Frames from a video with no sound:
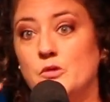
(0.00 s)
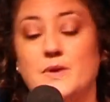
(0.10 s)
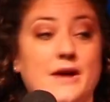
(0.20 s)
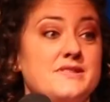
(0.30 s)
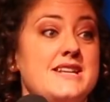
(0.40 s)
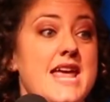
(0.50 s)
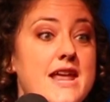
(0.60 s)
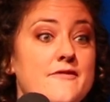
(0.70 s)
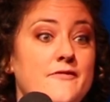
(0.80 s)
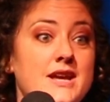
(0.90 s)
When I was an
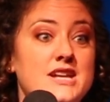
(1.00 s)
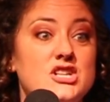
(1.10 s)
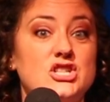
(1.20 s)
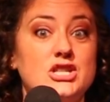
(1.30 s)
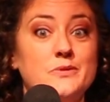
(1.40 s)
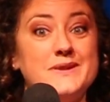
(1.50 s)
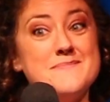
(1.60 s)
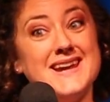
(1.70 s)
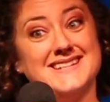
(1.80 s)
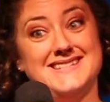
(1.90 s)
infant, she would
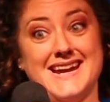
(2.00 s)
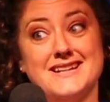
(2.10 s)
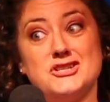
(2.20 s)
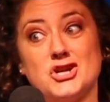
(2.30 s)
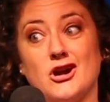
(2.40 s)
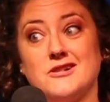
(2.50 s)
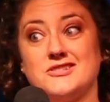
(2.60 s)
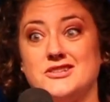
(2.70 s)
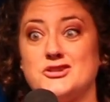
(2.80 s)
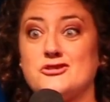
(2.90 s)
make data
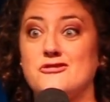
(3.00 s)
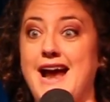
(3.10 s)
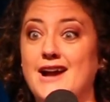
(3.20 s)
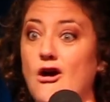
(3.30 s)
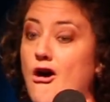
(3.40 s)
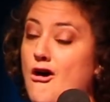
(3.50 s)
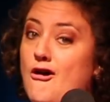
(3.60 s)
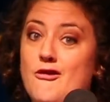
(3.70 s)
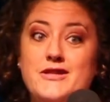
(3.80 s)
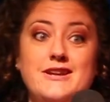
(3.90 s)
charts to track
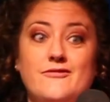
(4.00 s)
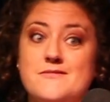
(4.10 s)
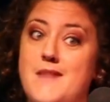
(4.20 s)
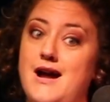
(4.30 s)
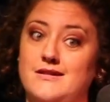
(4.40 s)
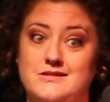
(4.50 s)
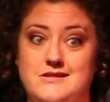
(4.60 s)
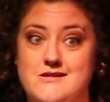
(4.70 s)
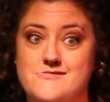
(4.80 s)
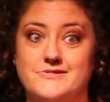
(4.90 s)
all the different
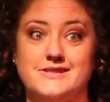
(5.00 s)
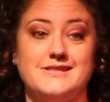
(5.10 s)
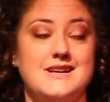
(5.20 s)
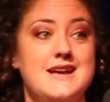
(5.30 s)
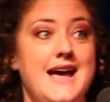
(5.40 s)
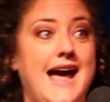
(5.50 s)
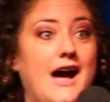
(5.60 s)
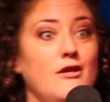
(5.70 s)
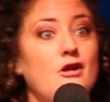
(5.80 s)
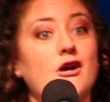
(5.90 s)
milestones.
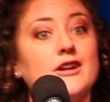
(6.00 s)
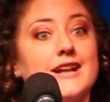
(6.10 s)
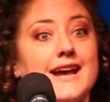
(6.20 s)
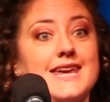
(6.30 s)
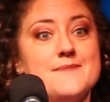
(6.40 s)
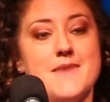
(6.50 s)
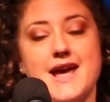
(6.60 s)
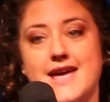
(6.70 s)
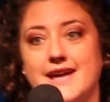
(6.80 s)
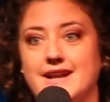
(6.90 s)
How long could I keep
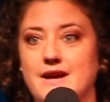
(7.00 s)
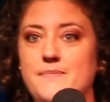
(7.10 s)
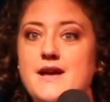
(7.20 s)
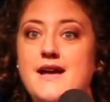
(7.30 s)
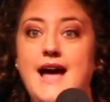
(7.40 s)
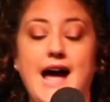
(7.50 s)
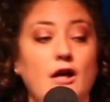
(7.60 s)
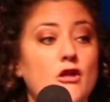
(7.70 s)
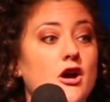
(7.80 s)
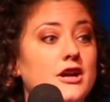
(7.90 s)
my head up?
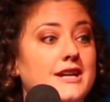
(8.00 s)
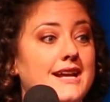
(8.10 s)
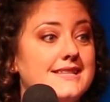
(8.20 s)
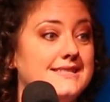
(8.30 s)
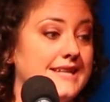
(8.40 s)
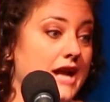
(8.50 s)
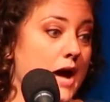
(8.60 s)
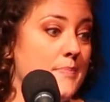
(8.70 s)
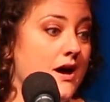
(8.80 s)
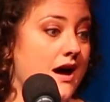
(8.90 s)
How long could I sit
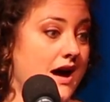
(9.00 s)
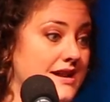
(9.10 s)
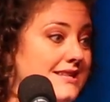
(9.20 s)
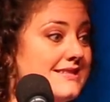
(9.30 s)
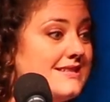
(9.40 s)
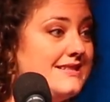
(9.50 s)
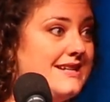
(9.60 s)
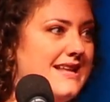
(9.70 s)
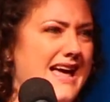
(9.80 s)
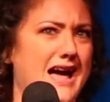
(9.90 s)
up
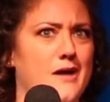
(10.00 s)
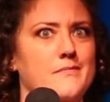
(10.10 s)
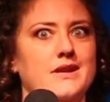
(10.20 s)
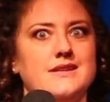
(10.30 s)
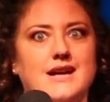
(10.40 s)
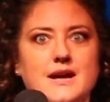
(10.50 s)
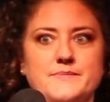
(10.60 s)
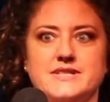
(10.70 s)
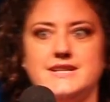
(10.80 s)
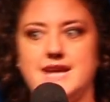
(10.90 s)
unassisted? How many
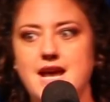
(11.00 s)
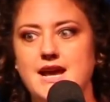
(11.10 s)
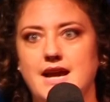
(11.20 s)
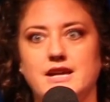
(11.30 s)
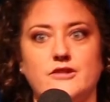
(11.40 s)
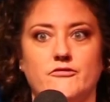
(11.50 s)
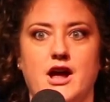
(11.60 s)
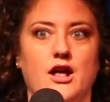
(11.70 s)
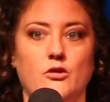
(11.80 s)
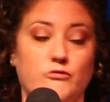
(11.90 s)
times in a day I could
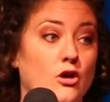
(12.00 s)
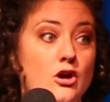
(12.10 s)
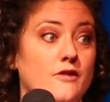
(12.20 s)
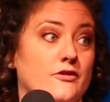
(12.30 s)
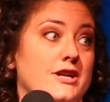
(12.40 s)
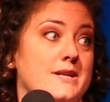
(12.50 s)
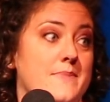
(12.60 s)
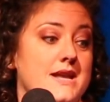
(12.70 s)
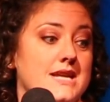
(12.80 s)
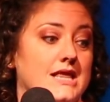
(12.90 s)
roll over
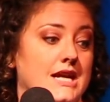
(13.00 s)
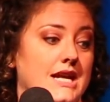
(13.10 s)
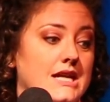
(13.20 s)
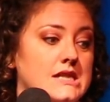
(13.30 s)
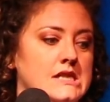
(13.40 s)
independently?